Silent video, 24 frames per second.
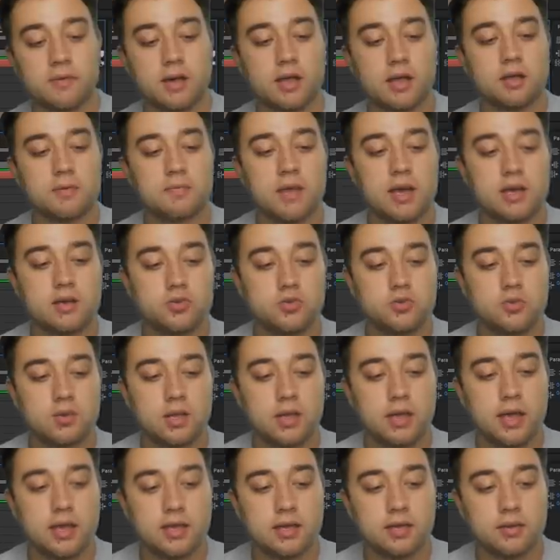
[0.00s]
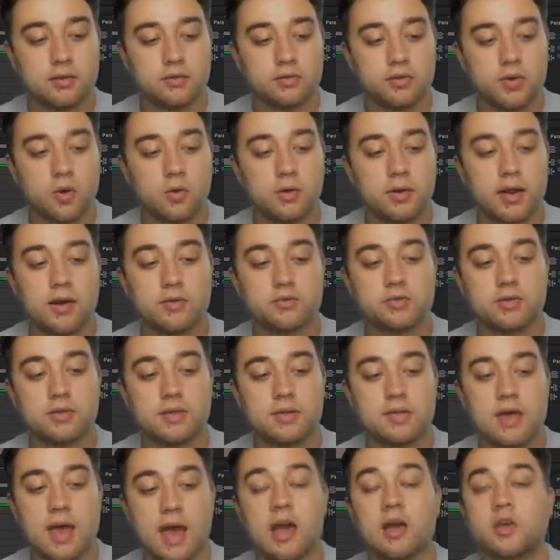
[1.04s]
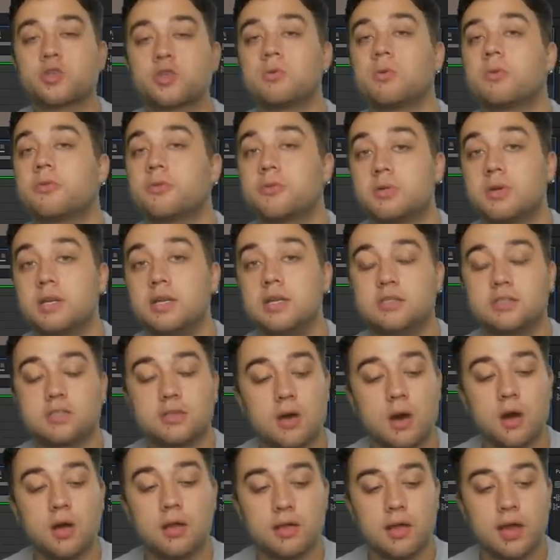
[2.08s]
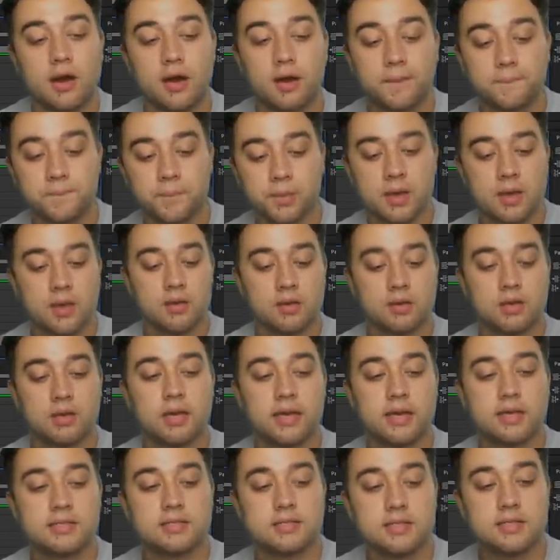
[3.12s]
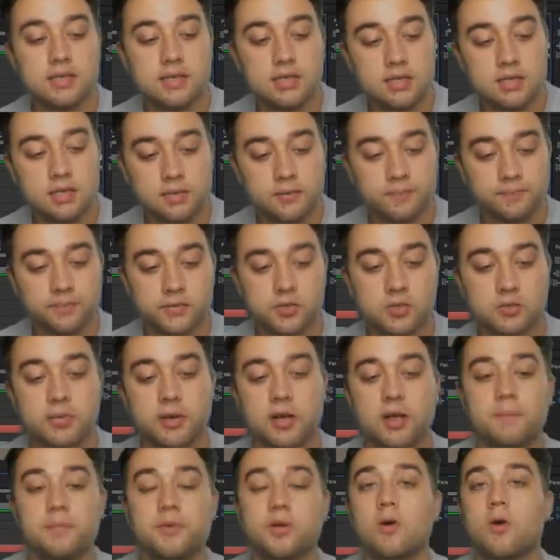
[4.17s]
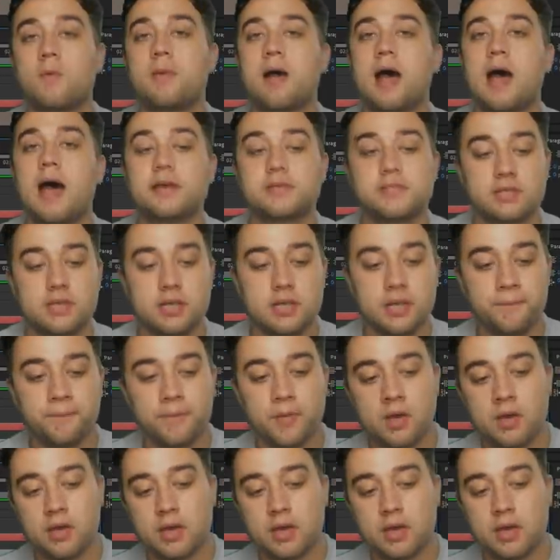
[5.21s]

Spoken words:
I recommend you click, go down to the actual 3D skull layer, click T to bring up your opacity,